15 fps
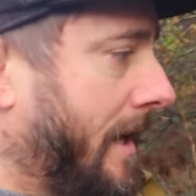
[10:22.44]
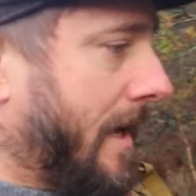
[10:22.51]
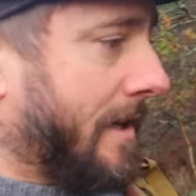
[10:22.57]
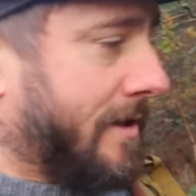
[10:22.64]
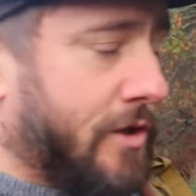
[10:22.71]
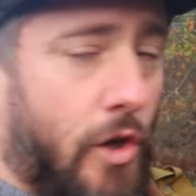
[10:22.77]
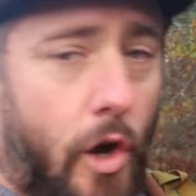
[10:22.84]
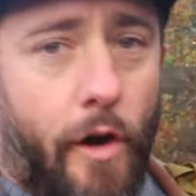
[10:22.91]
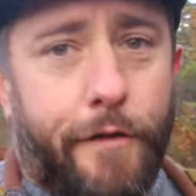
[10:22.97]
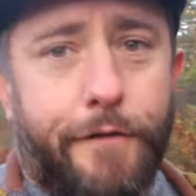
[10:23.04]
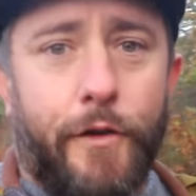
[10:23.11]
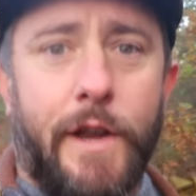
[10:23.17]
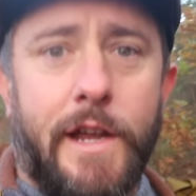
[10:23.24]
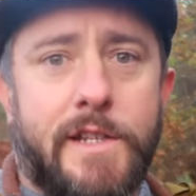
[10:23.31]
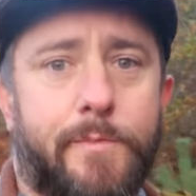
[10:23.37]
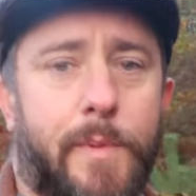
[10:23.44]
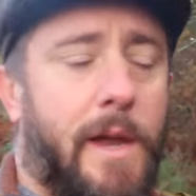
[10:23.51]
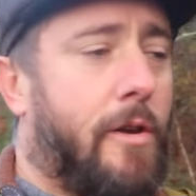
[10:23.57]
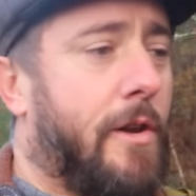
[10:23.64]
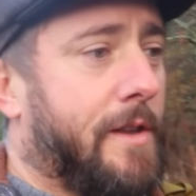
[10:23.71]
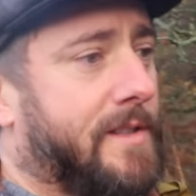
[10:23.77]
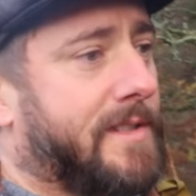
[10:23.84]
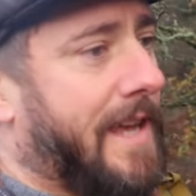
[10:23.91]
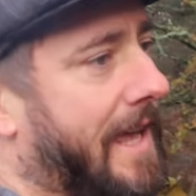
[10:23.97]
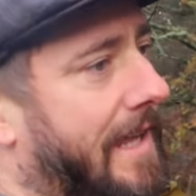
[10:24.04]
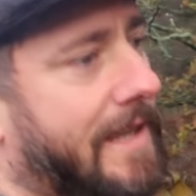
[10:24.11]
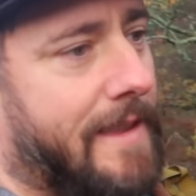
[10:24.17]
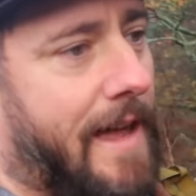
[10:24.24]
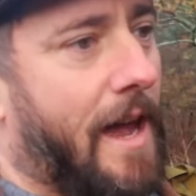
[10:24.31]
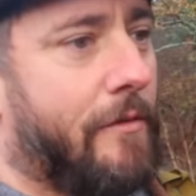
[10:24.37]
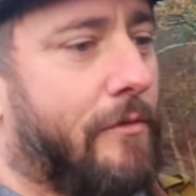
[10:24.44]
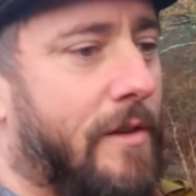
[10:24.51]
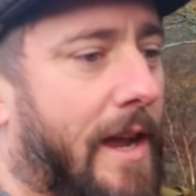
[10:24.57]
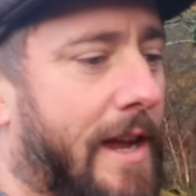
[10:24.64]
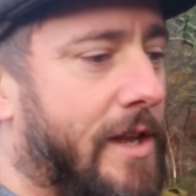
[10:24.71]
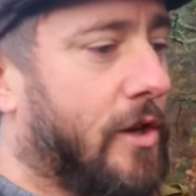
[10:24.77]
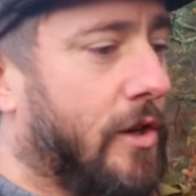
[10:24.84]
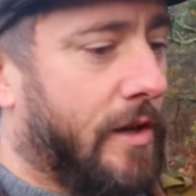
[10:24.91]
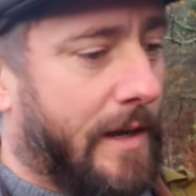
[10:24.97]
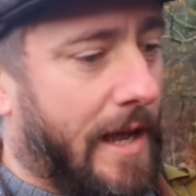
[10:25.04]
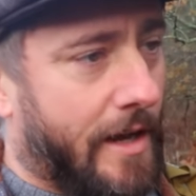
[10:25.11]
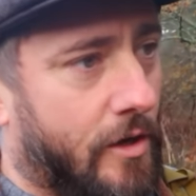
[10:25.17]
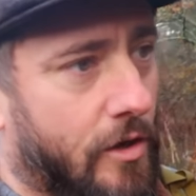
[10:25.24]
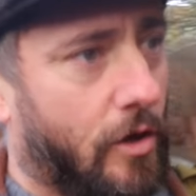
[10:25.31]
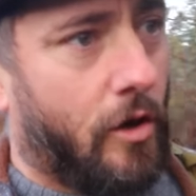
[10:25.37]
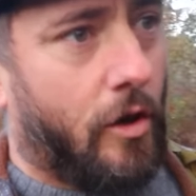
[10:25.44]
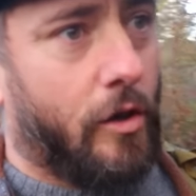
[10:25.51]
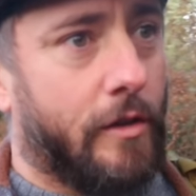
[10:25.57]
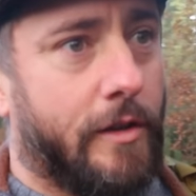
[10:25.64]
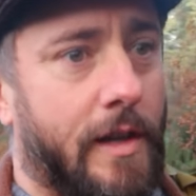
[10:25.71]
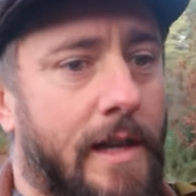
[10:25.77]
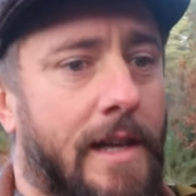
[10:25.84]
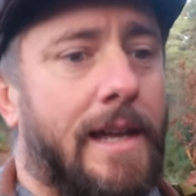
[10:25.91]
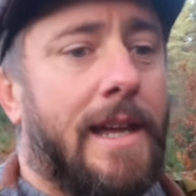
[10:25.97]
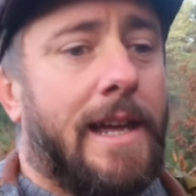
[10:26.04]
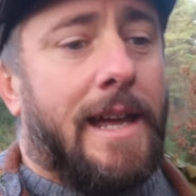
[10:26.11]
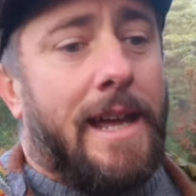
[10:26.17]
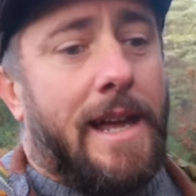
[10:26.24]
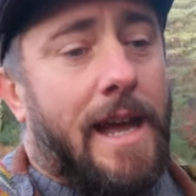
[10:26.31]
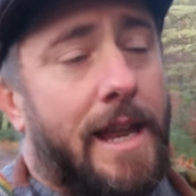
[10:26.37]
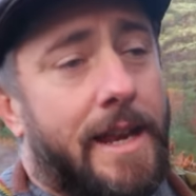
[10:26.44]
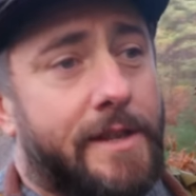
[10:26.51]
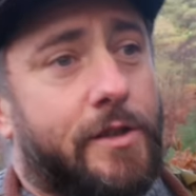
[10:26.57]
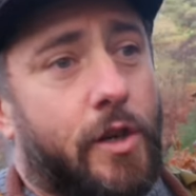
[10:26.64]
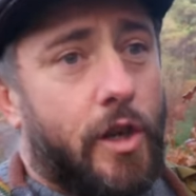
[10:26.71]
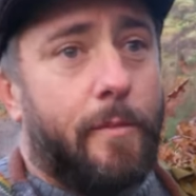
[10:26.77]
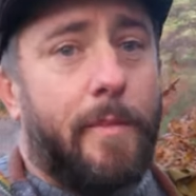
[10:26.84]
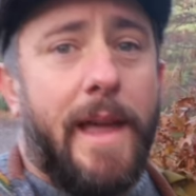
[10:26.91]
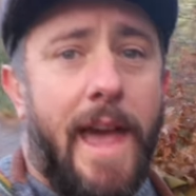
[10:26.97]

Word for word: it's not a fun experience getting in that every night. You're going to get cold and it's going to be